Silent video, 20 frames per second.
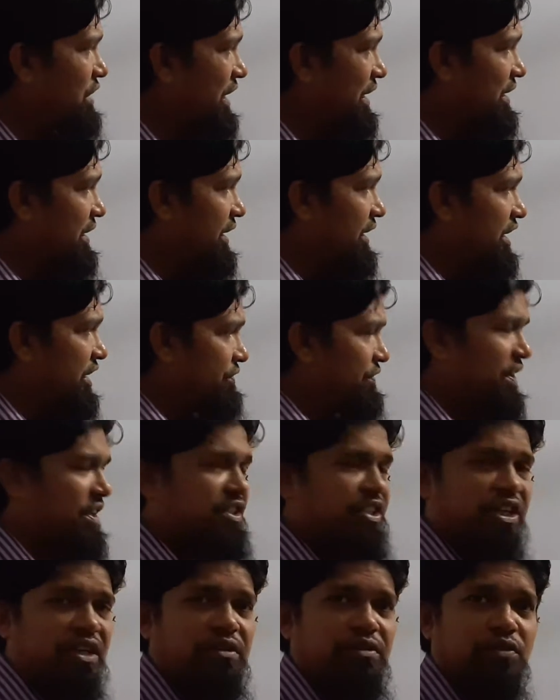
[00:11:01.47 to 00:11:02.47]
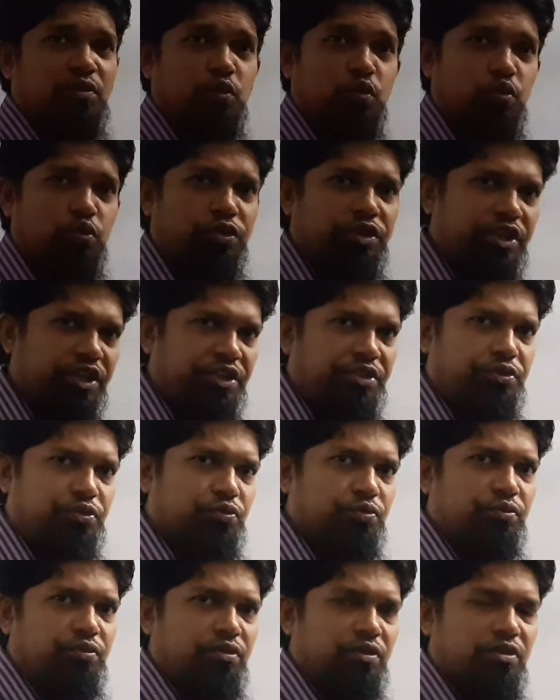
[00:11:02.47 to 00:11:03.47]
the greater fraction, we need
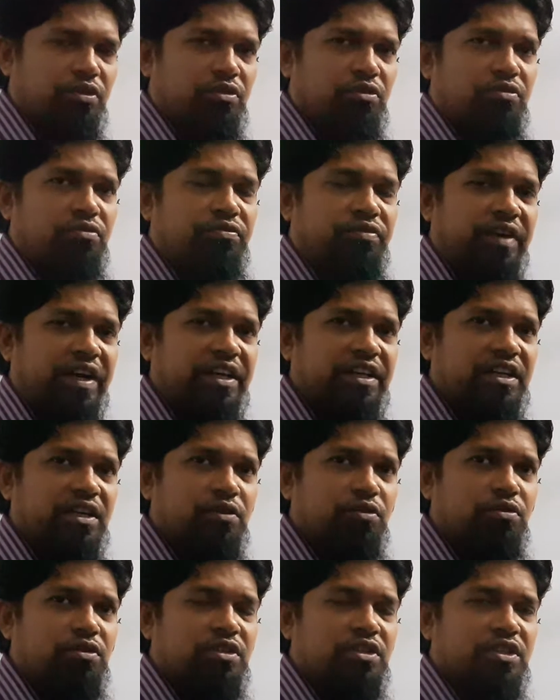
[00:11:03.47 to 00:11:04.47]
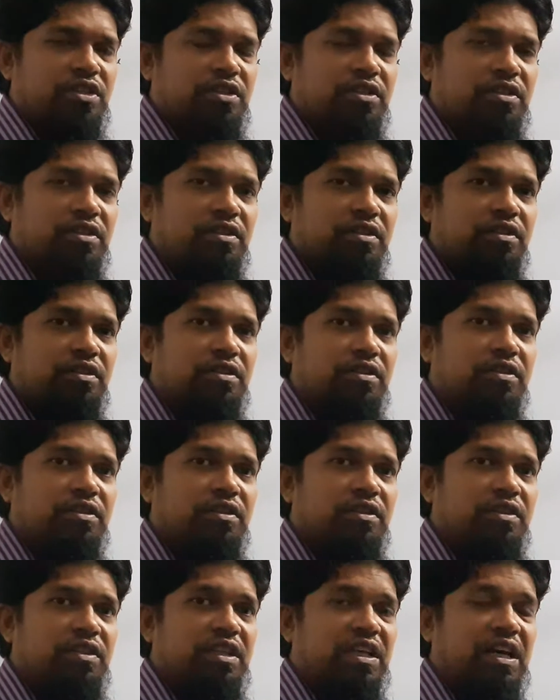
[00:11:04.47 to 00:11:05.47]
to find out
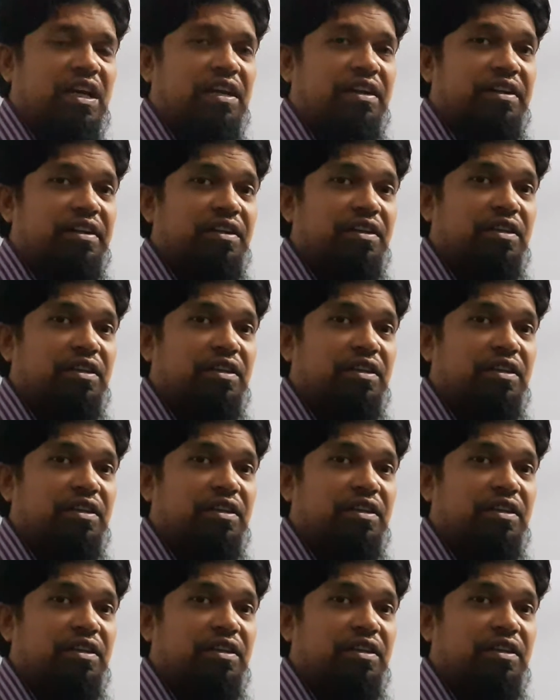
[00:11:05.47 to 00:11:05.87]
the